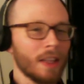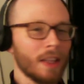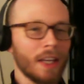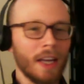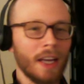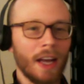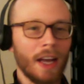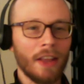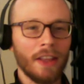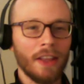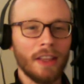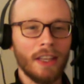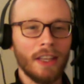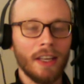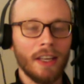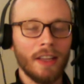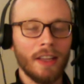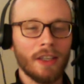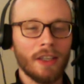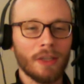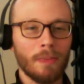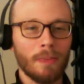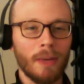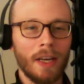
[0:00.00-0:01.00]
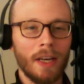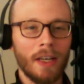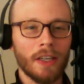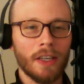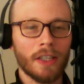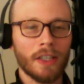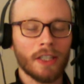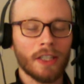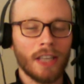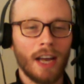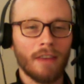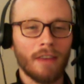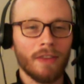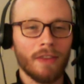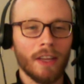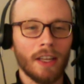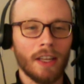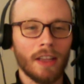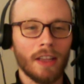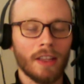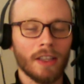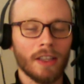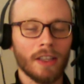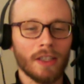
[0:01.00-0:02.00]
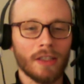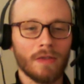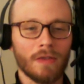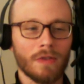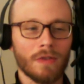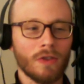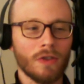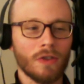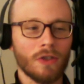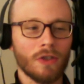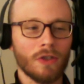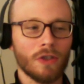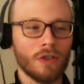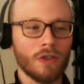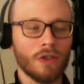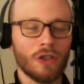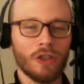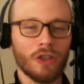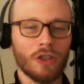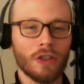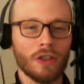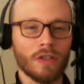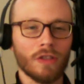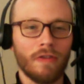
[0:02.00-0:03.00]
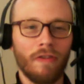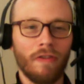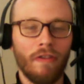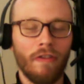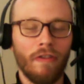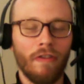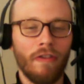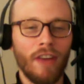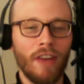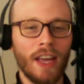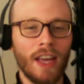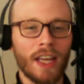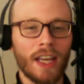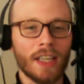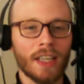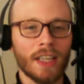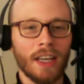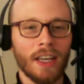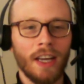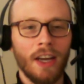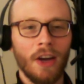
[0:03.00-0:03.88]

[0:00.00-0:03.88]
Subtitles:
I think the English media just have like this just fit.